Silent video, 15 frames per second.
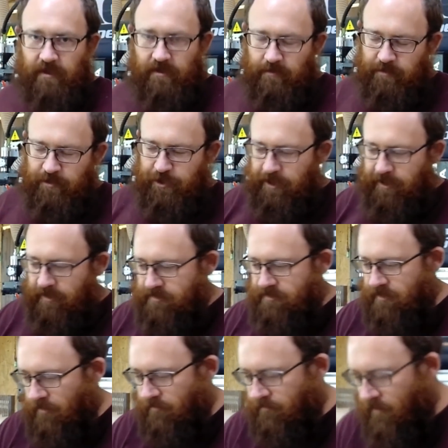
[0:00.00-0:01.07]
not the machine
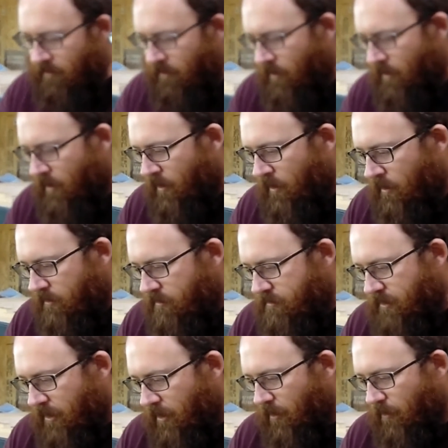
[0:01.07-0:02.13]
itself.
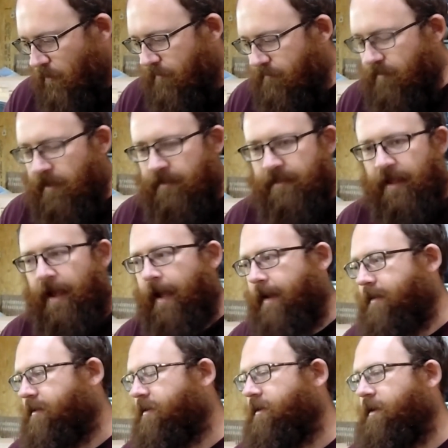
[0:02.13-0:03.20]
So we've done
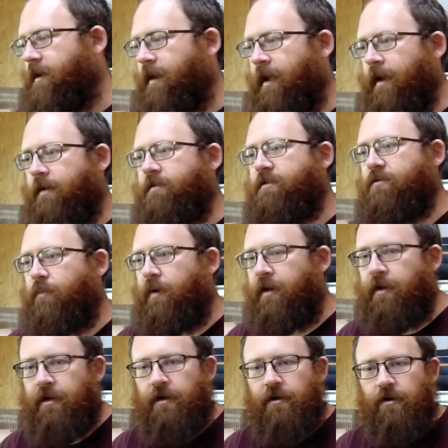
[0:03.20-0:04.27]
that. Next, we
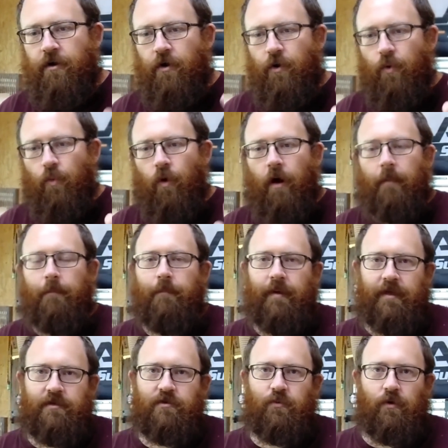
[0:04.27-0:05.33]
need to know what
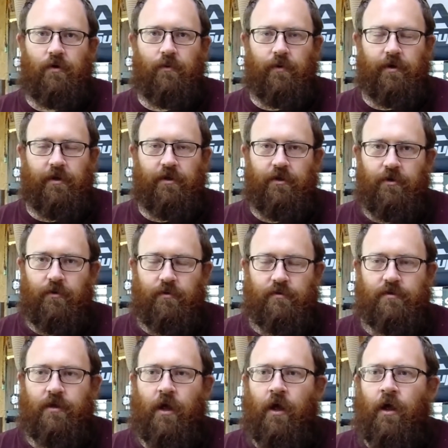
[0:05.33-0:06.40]
bits we're going to
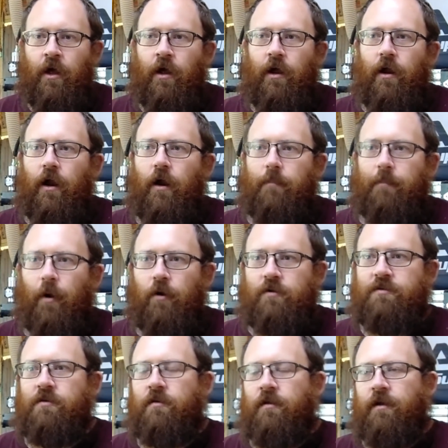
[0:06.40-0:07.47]
use.
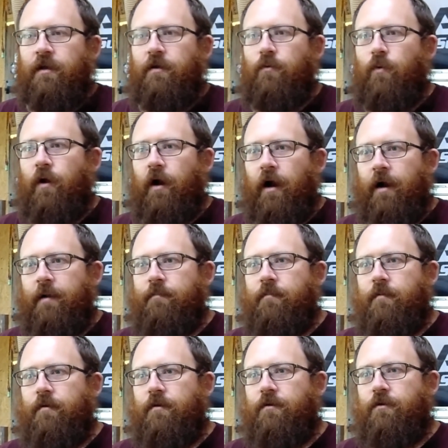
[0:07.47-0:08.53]
Personally, when
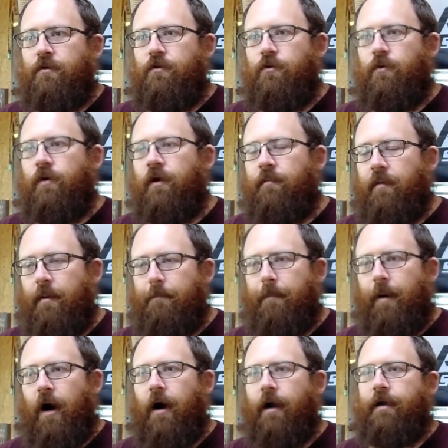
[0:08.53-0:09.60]
I'm doing my
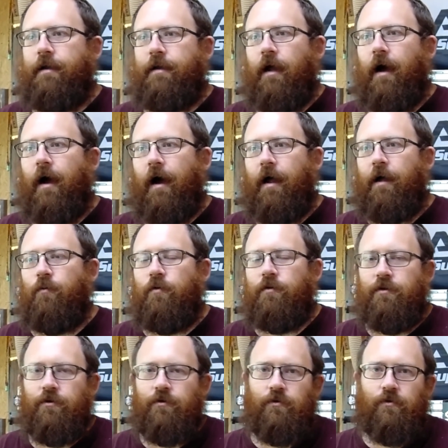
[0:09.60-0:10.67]
pocket, I will
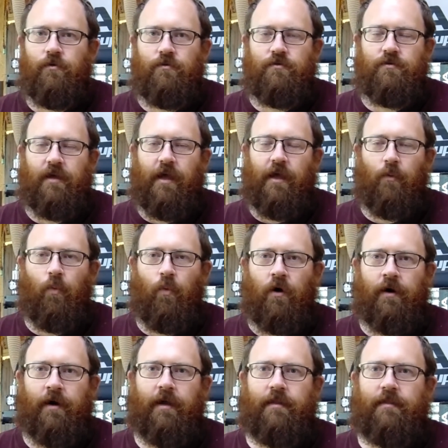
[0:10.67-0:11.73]
use a
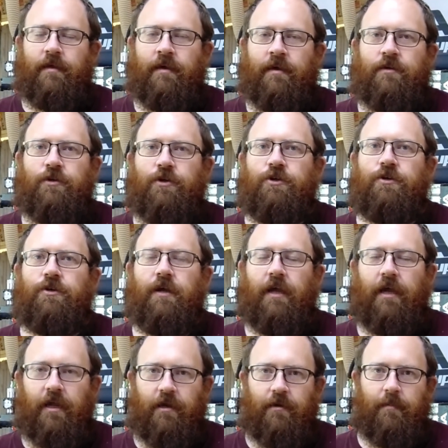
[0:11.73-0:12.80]
1/8 inch
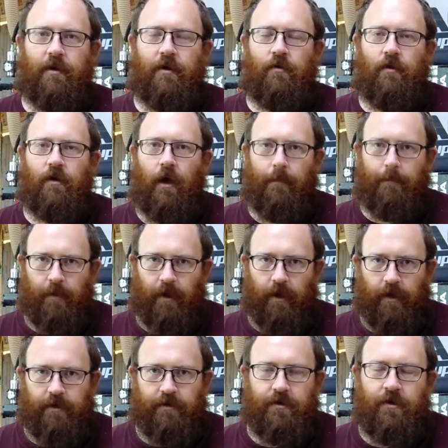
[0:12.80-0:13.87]
end mill
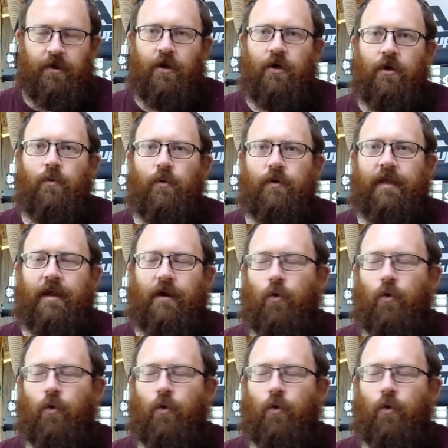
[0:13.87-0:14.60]
upcut with a